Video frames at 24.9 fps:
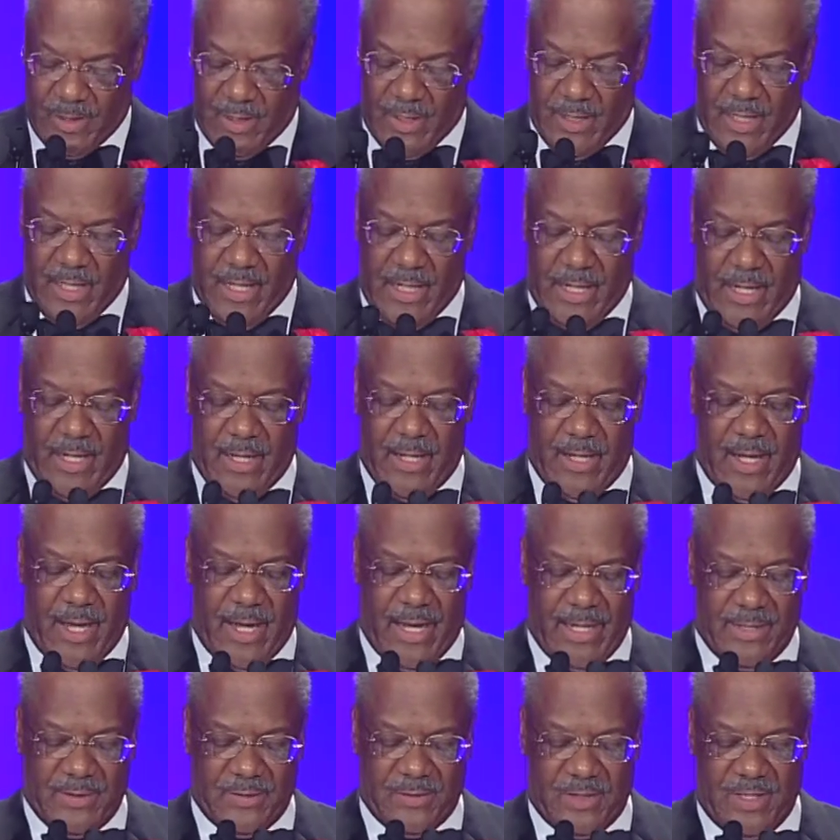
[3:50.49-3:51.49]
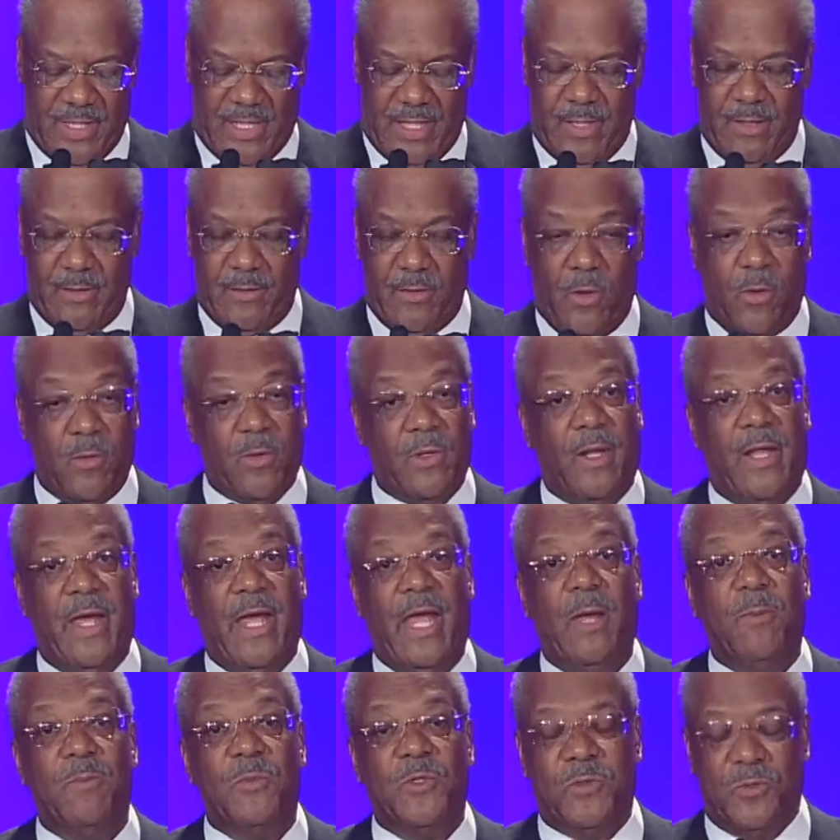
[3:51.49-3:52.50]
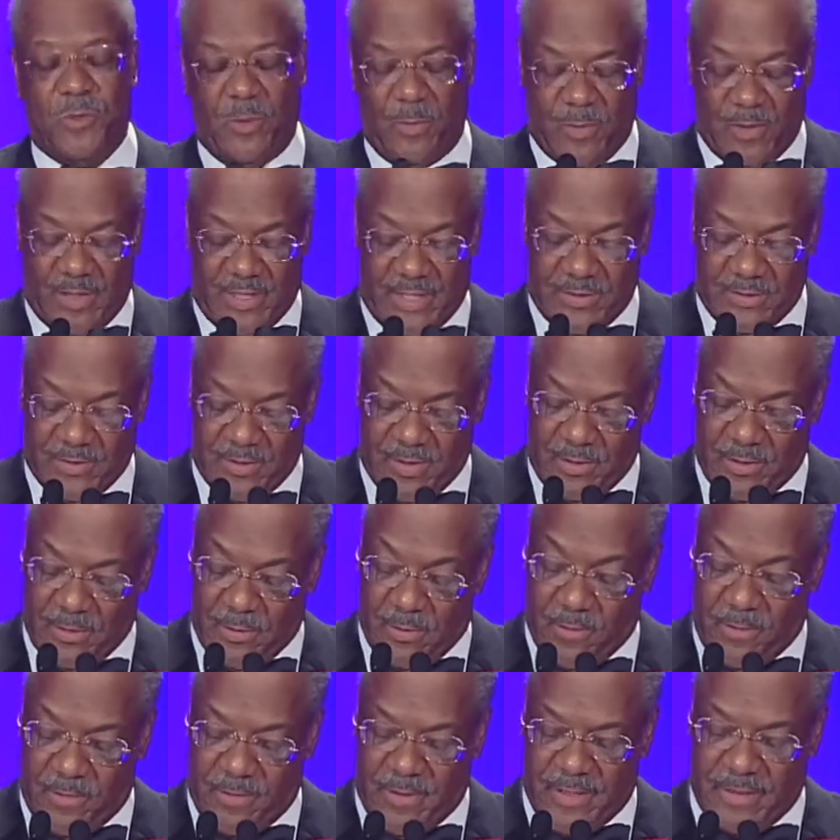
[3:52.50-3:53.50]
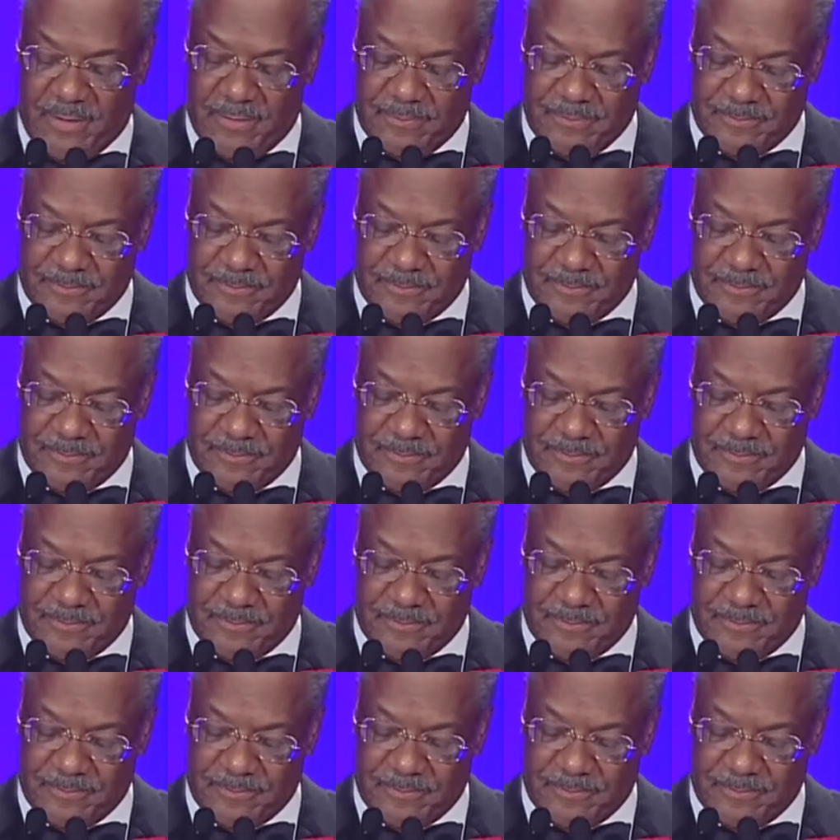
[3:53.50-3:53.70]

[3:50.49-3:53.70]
and I stake no claim to a place in glory.